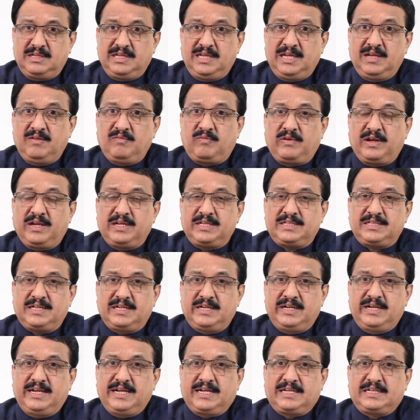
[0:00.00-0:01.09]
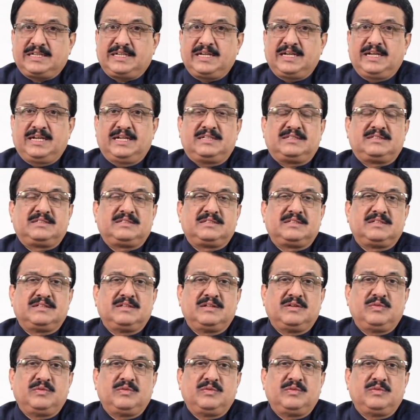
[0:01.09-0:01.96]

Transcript: inflation dictates